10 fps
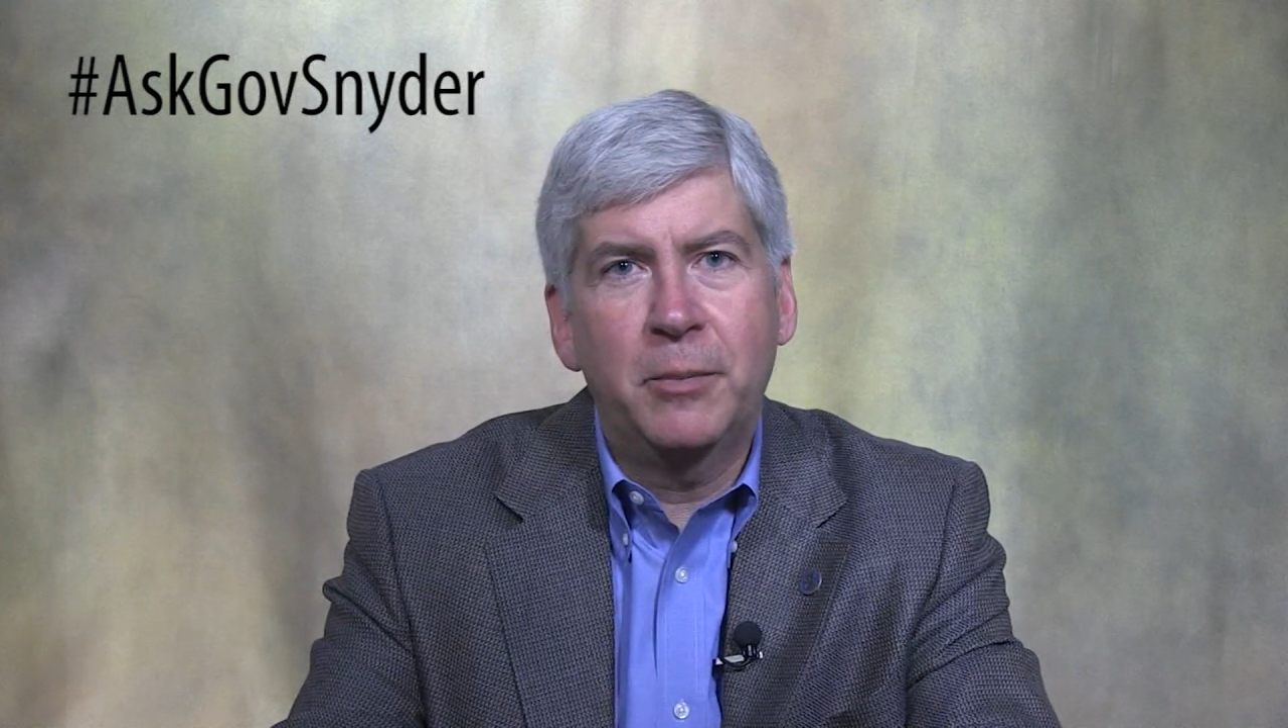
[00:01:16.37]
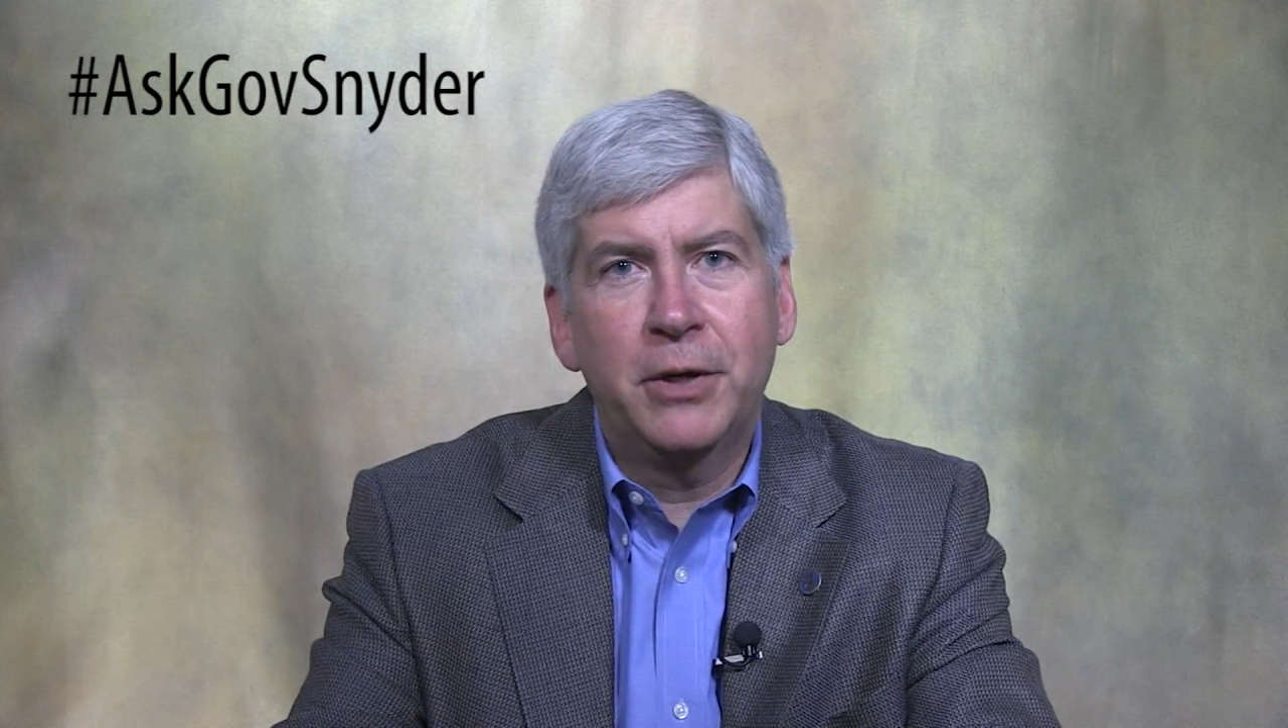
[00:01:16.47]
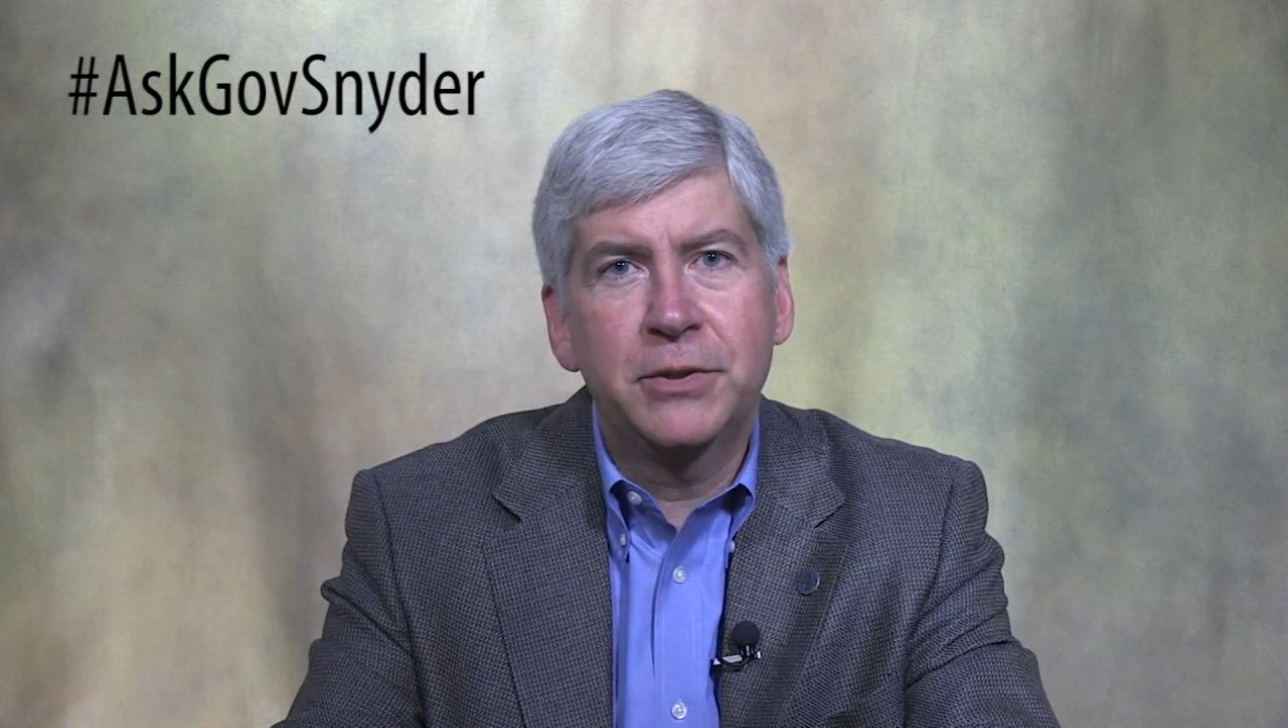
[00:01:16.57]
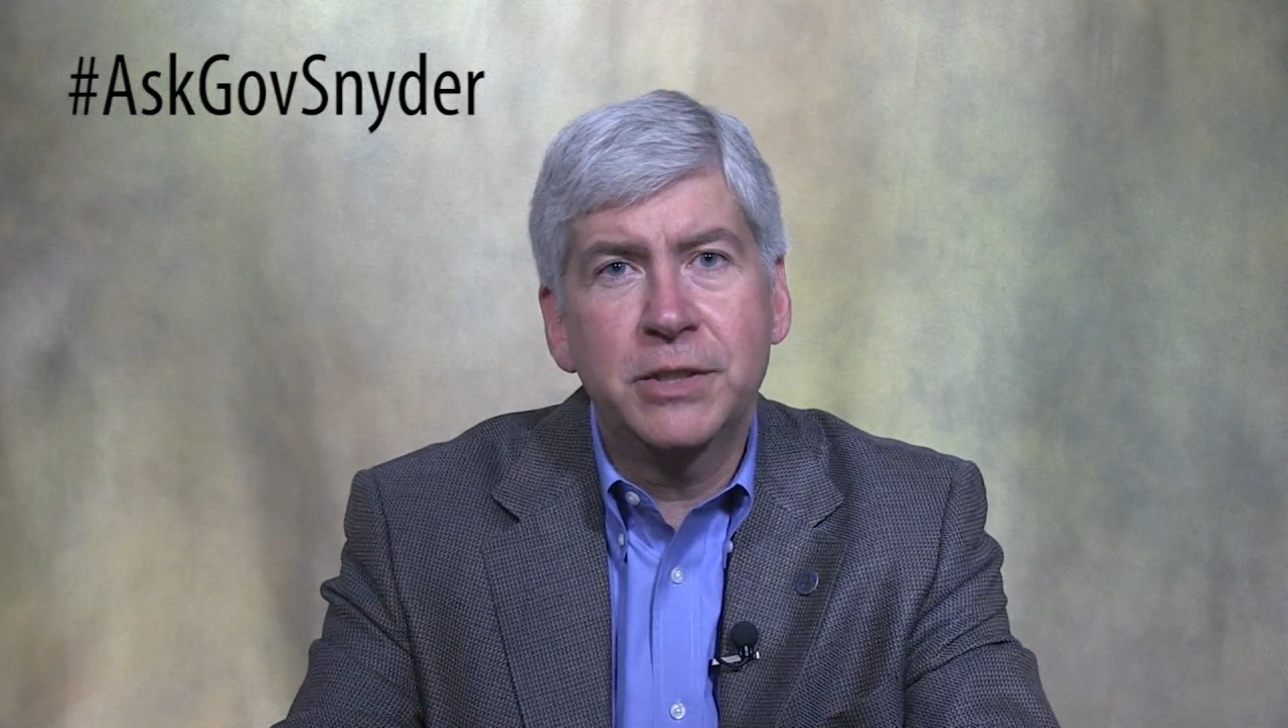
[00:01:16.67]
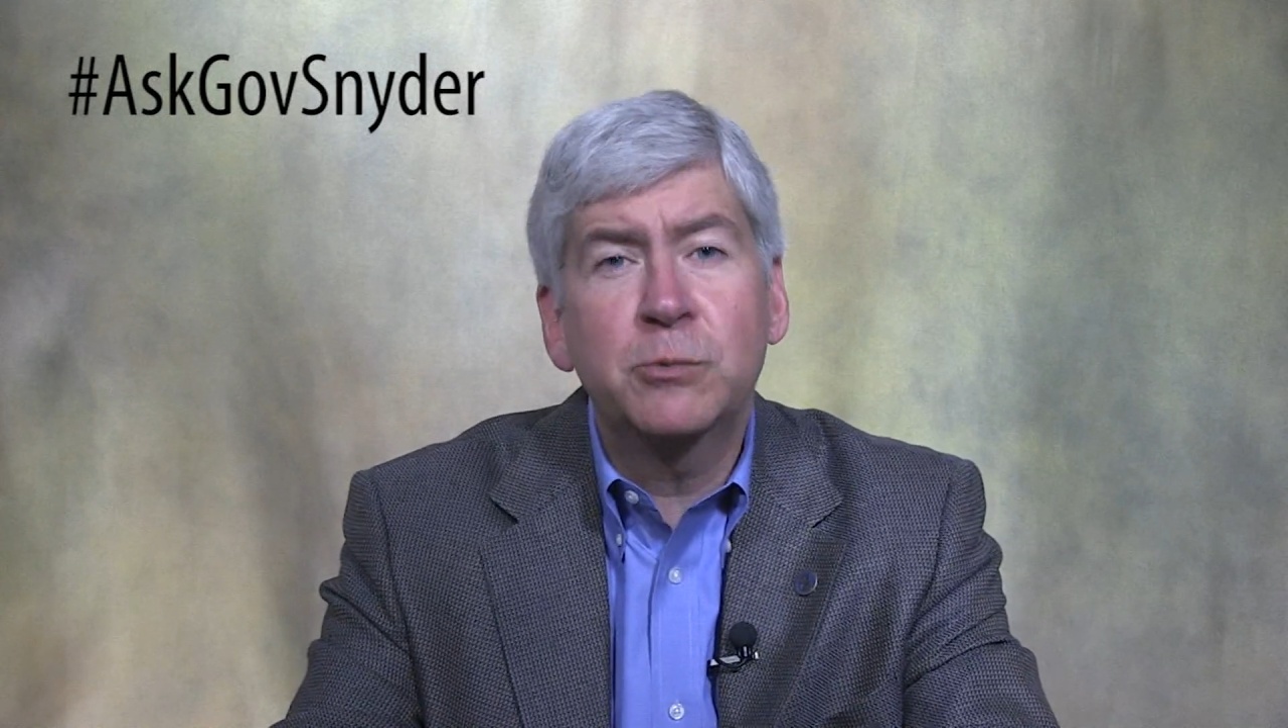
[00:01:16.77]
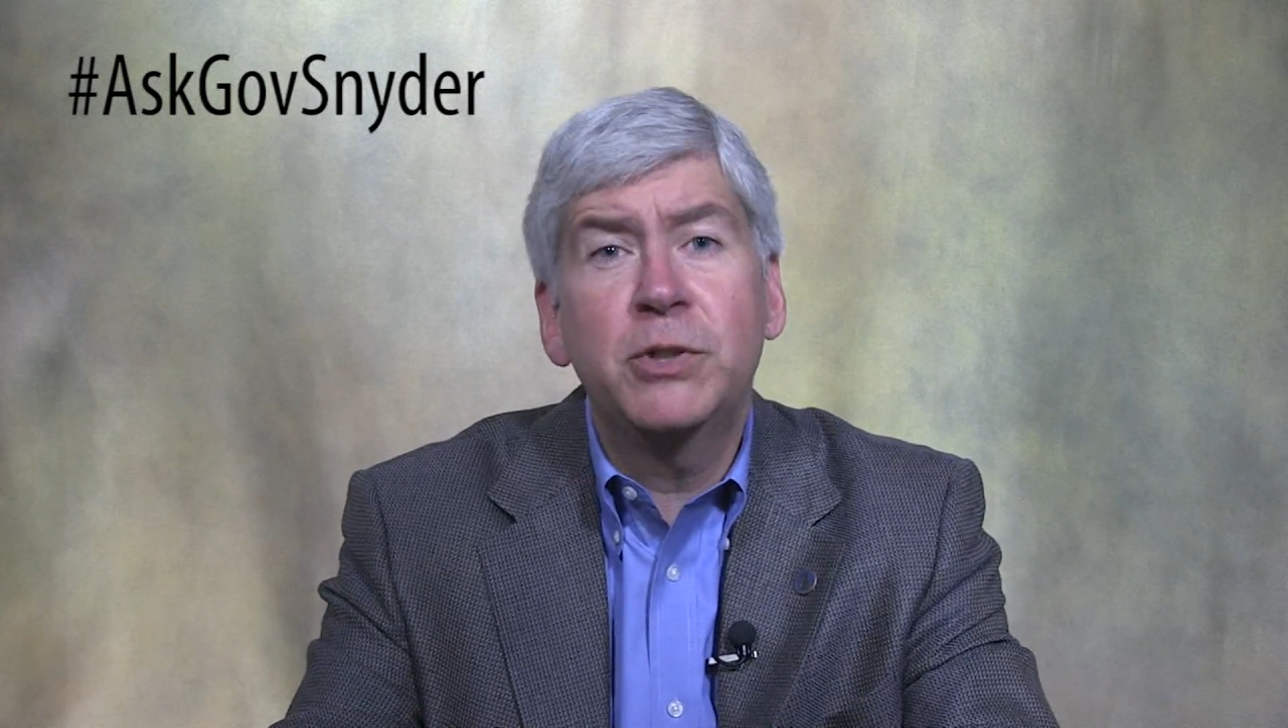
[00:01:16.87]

about this.